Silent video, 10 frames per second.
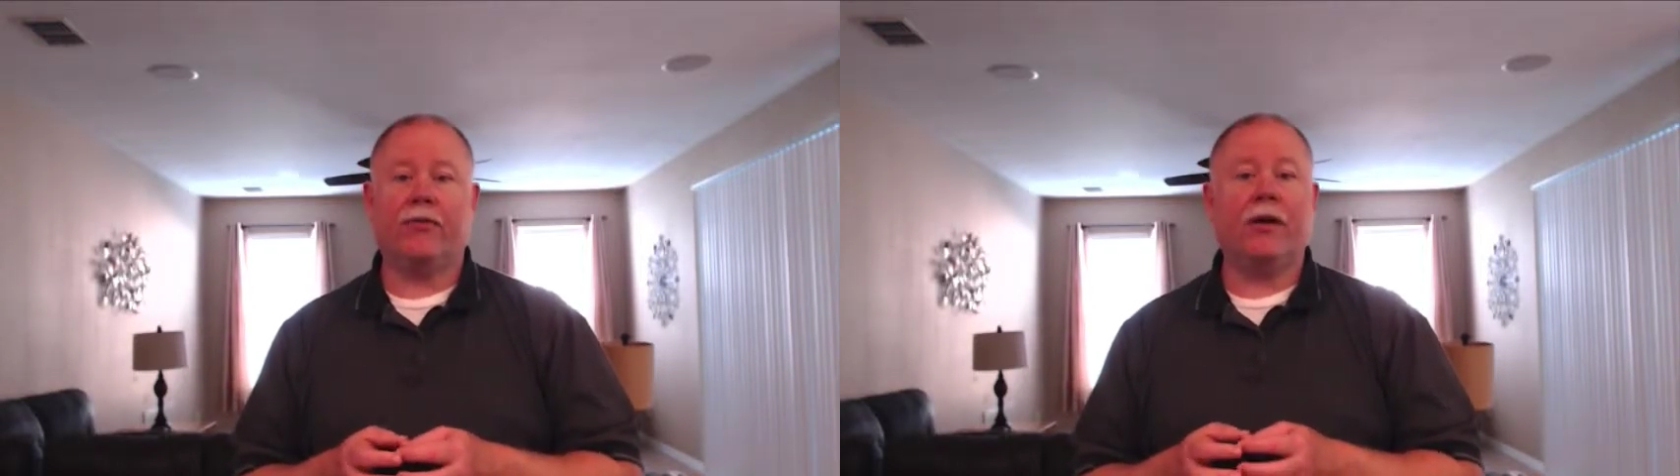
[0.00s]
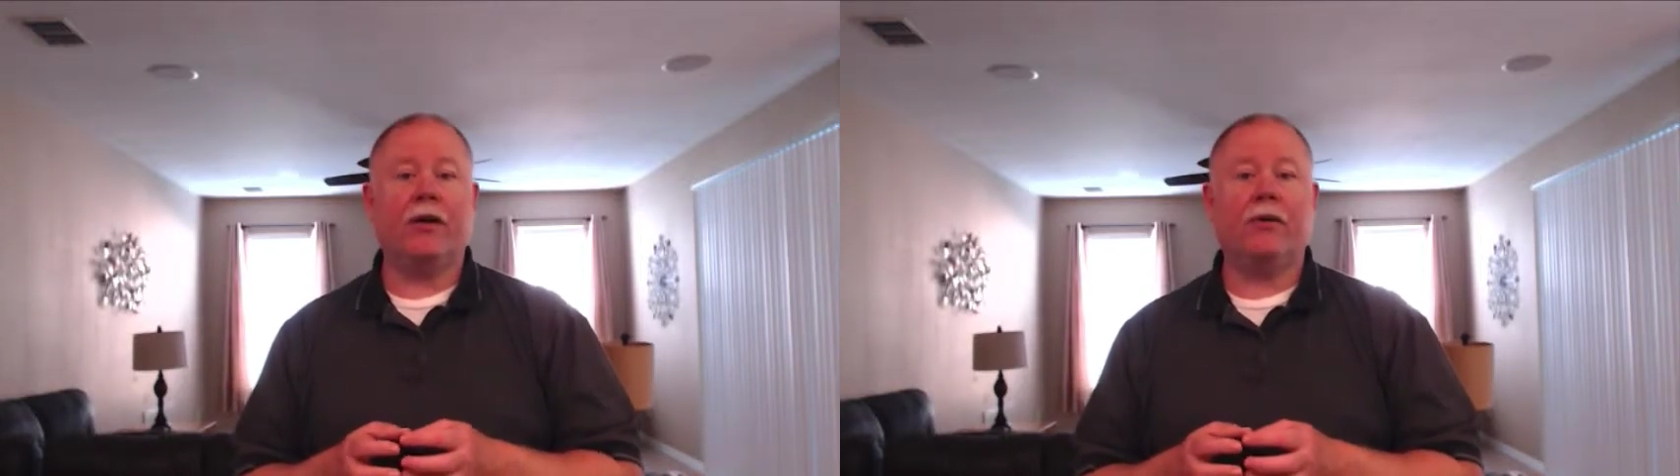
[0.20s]

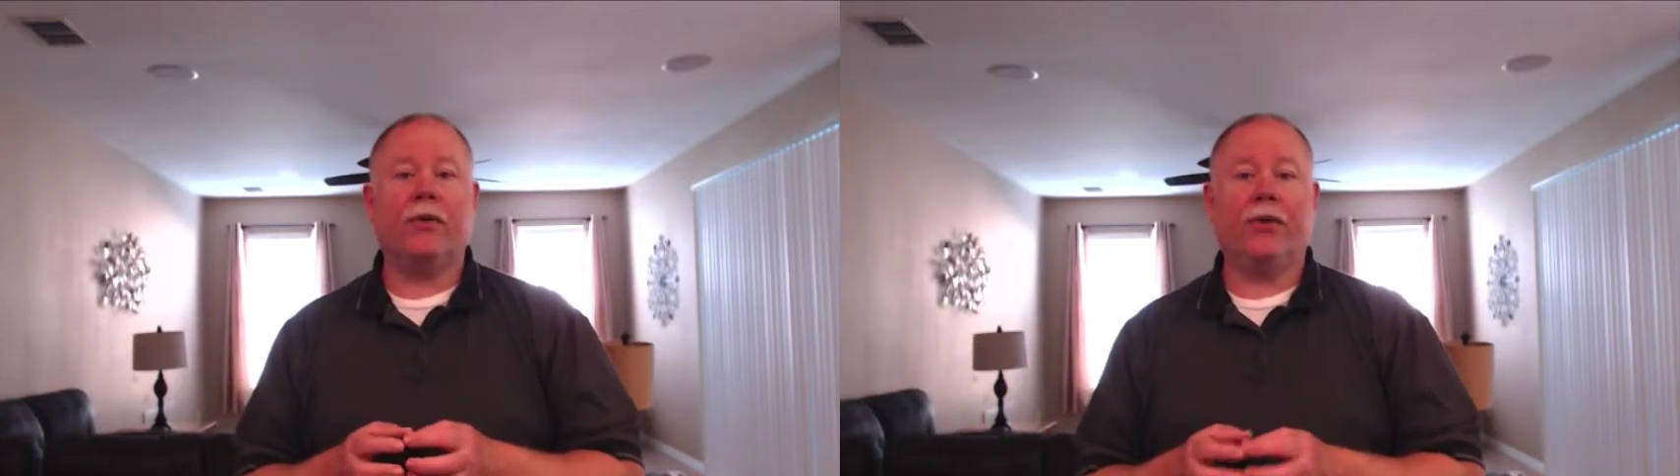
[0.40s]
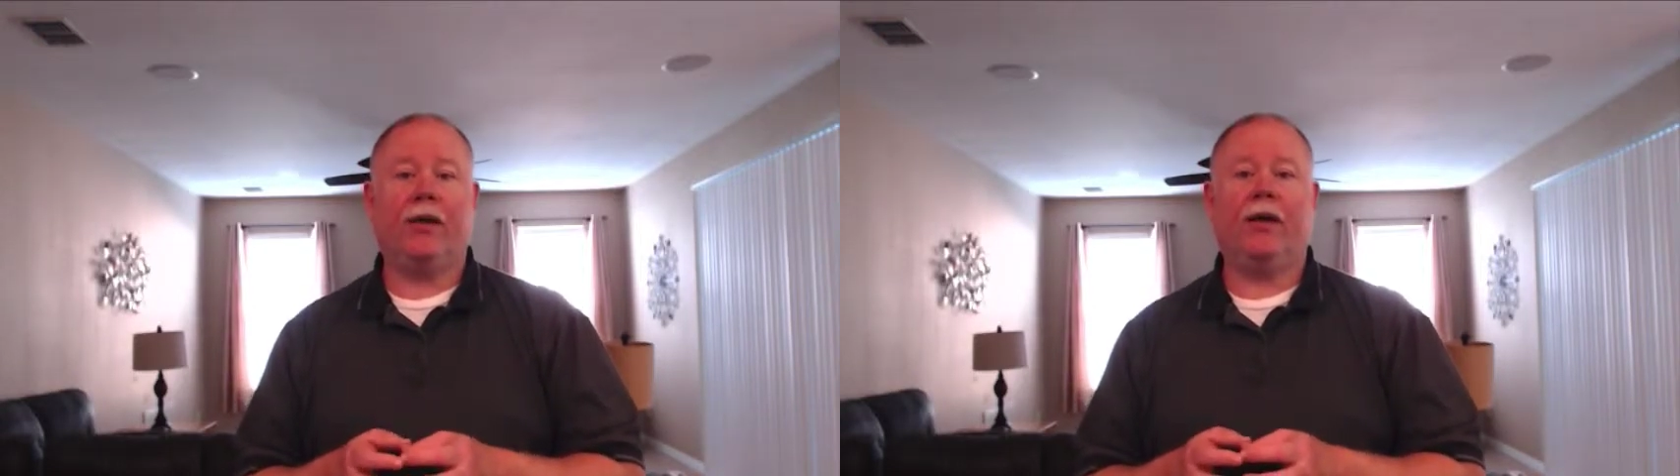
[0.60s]
critical
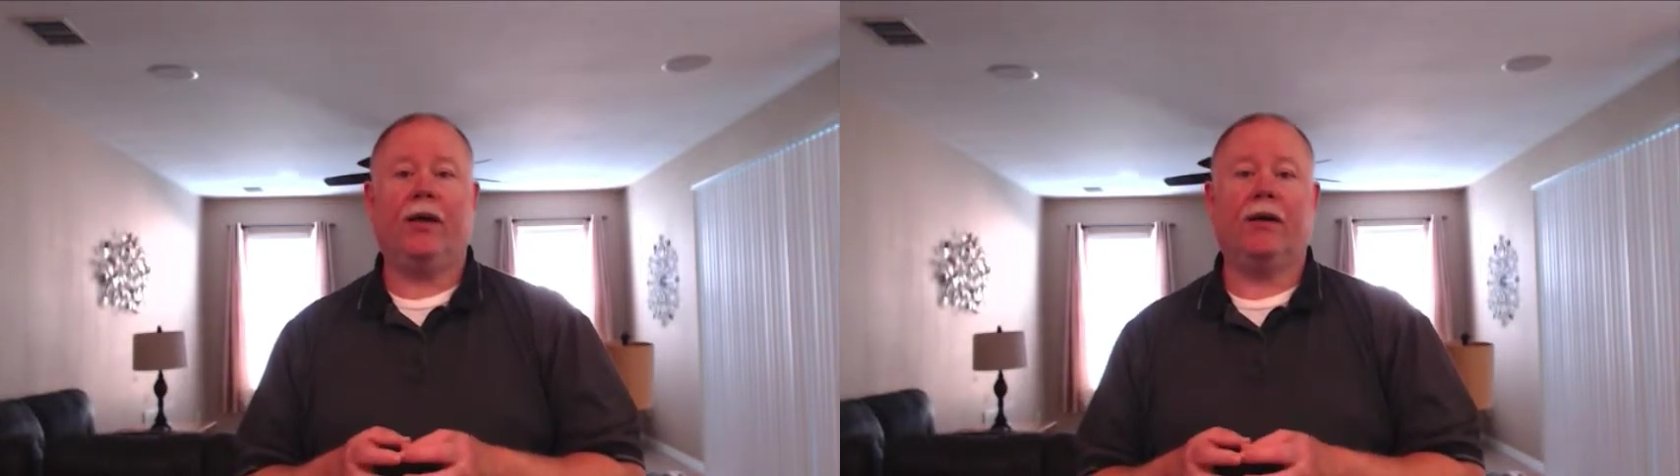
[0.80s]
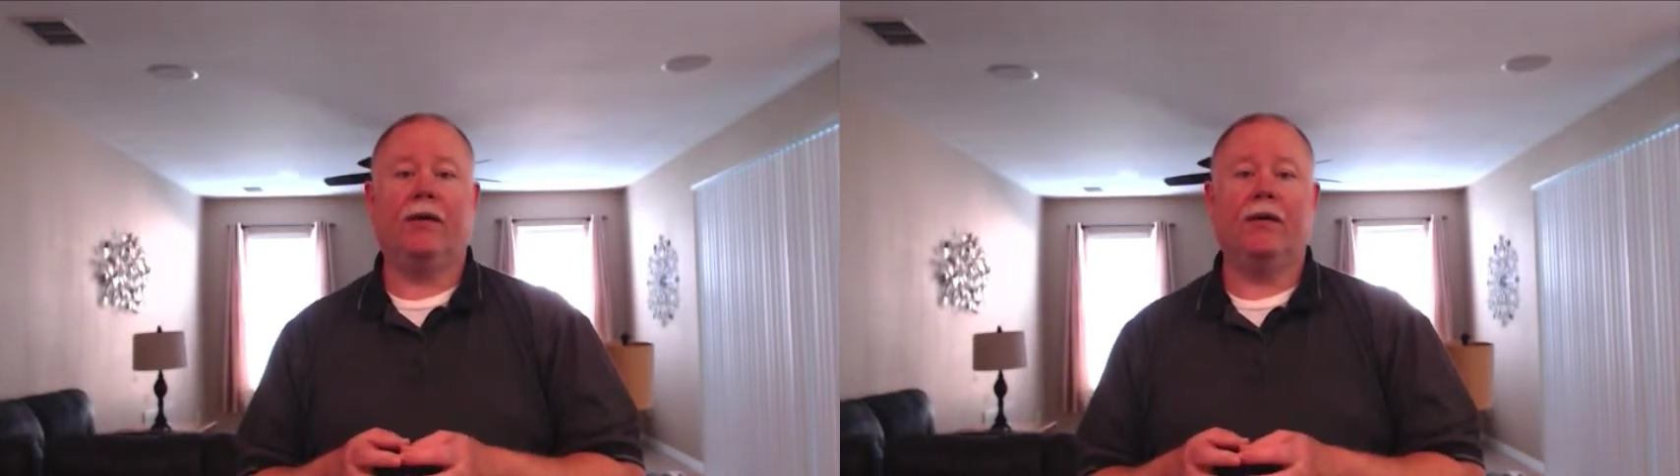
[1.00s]

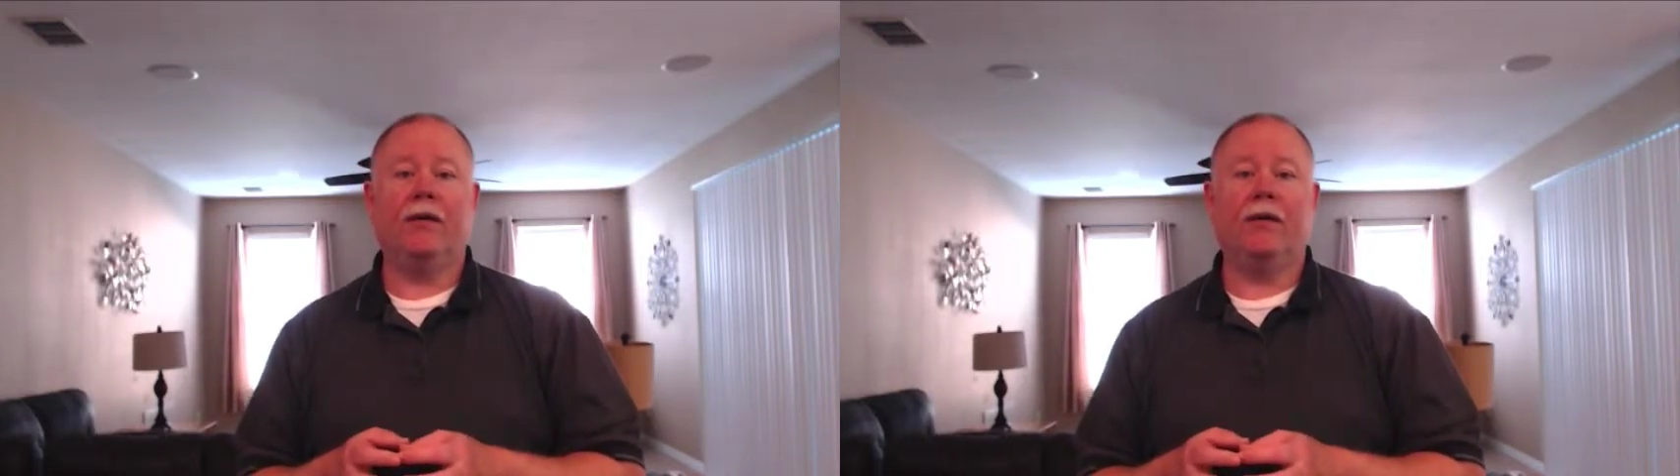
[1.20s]
thinking